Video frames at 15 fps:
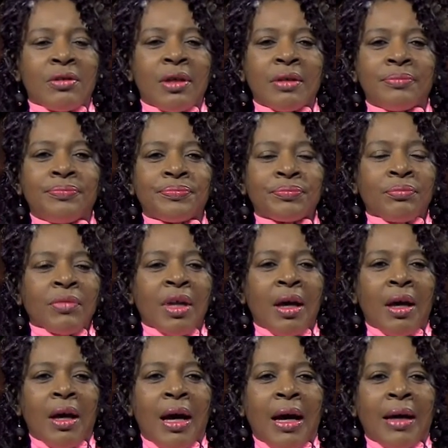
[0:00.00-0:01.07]
And,
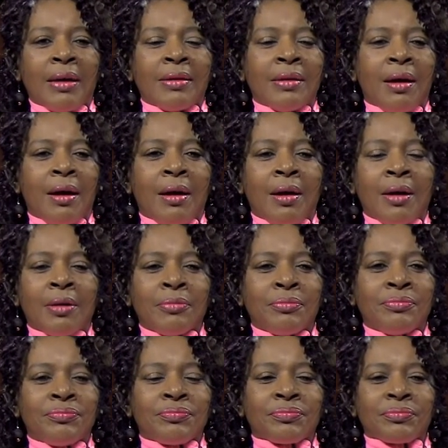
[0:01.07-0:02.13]
and
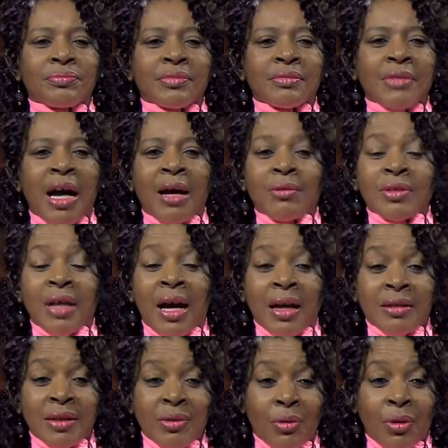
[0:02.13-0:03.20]
um, I was
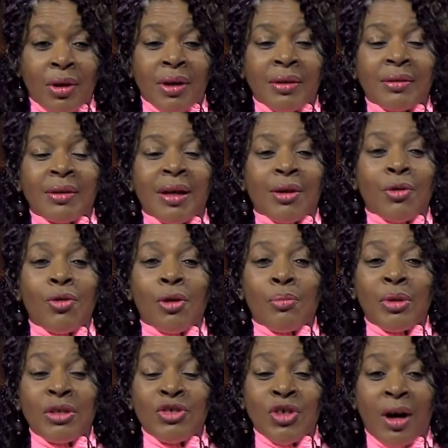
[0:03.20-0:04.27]
actually working a
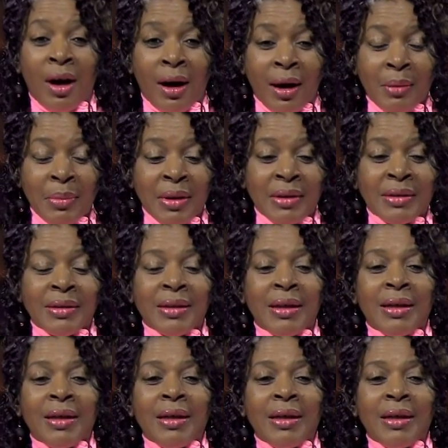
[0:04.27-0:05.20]
corporate job and